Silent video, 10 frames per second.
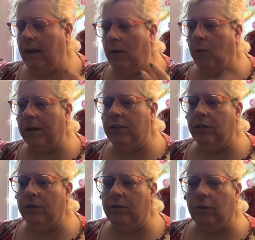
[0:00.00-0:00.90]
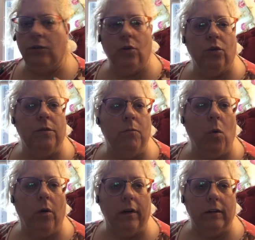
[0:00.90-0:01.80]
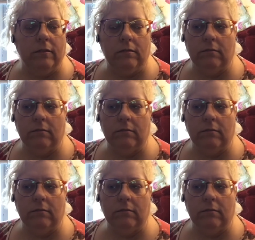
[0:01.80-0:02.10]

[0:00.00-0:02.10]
wanted to learn more.